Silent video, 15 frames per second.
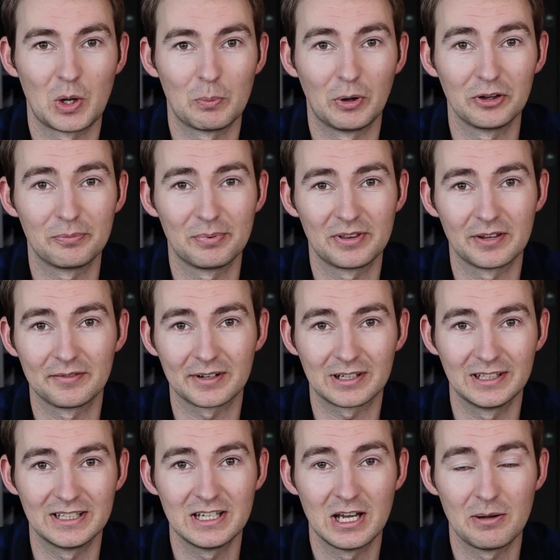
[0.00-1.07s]
Most
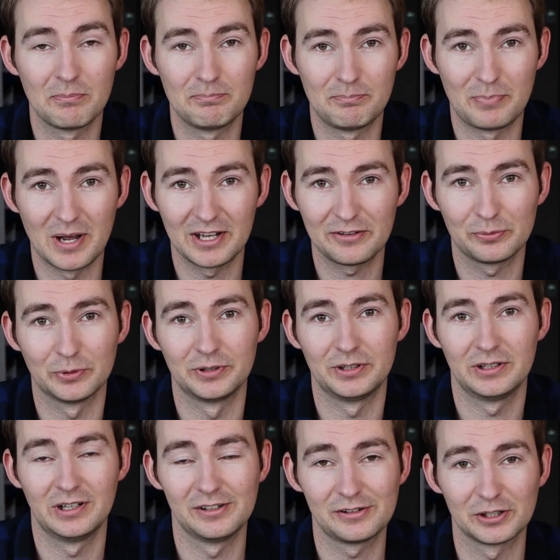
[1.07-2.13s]
specifically,
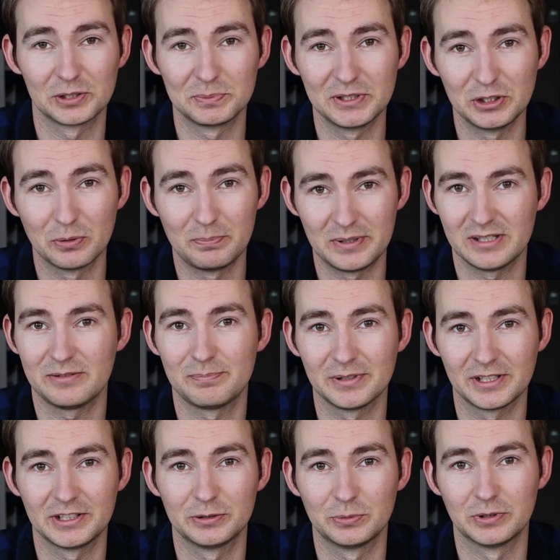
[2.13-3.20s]
basswood is going to be your best
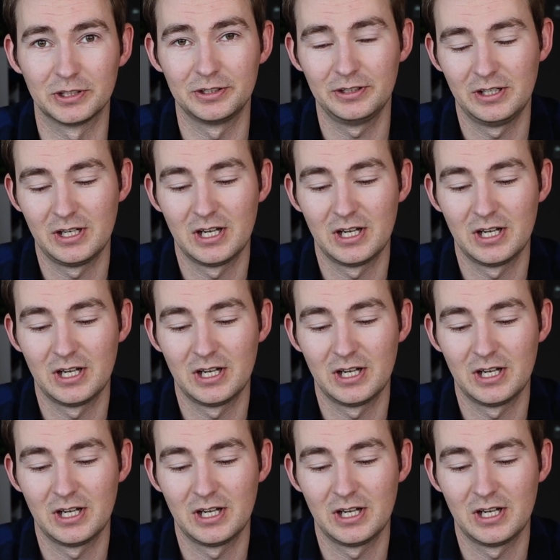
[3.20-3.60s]
beginner wood.